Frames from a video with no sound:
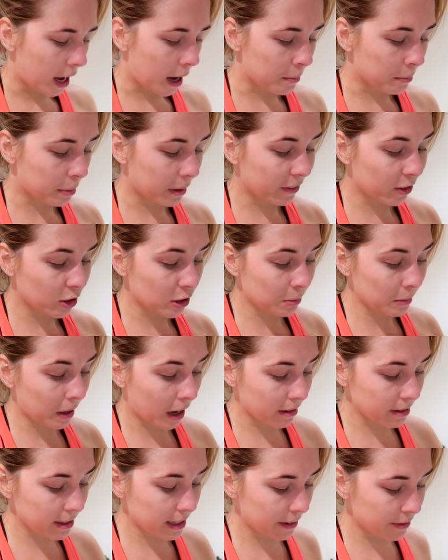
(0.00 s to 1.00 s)
but I've got some
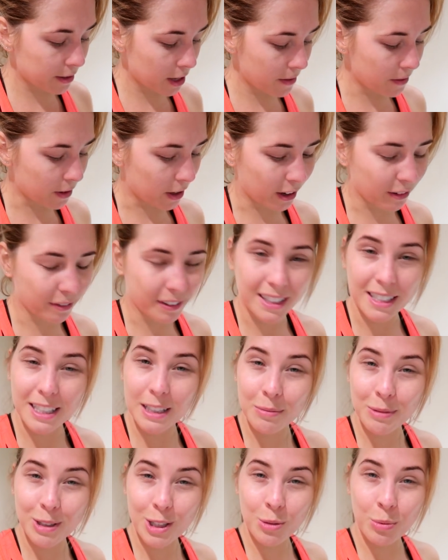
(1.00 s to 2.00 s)
calories left over and I fancy
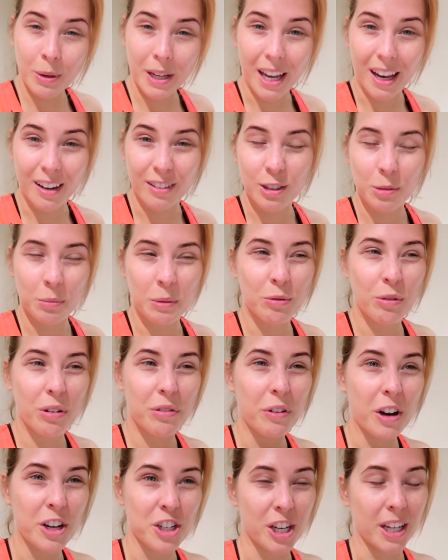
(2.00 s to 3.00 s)
something sweet and something
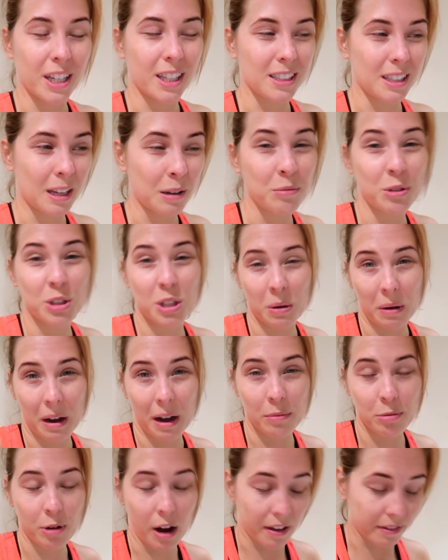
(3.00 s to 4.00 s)
refreshing because I'm so
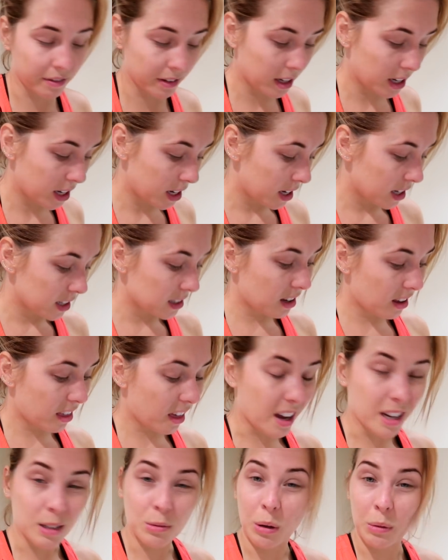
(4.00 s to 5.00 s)
out of breath. So
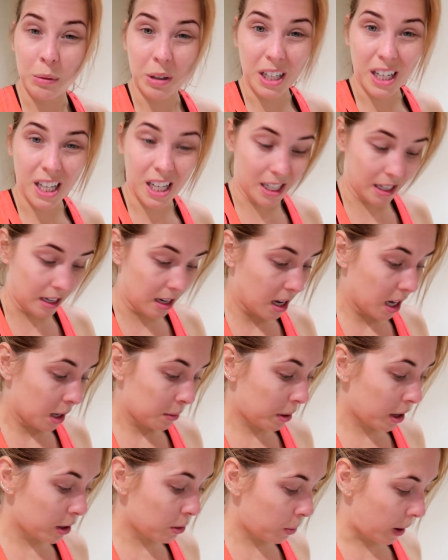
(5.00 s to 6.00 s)
that is what I'm gonna eat.
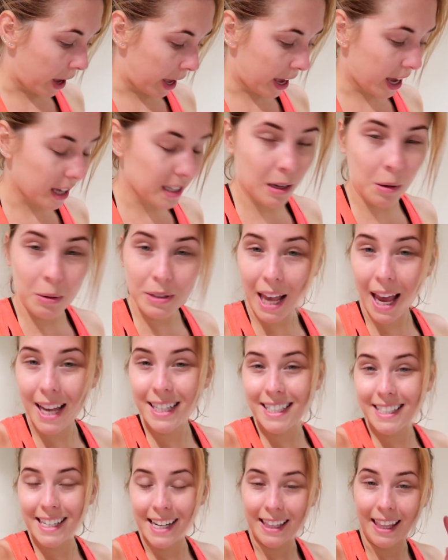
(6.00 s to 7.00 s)
By the way, as I was
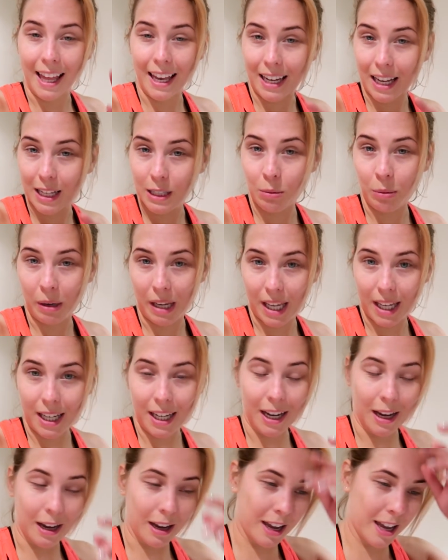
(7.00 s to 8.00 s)
editing that last
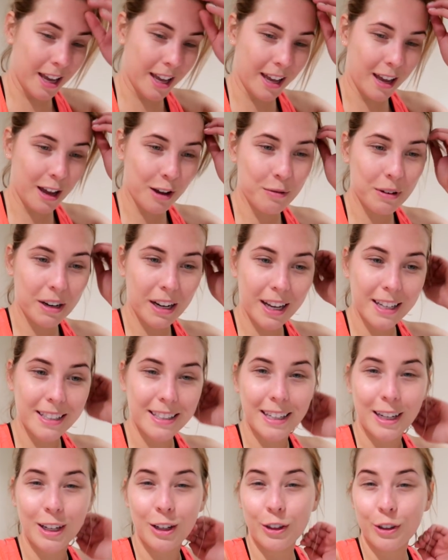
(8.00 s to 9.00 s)
week, I
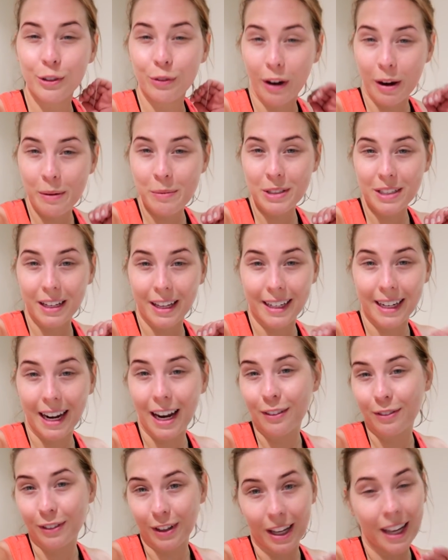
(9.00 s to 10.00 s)
realized that it looked very much like an
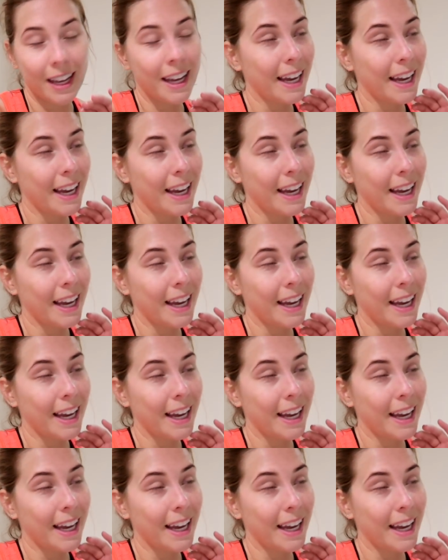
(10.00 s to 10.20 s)
advert.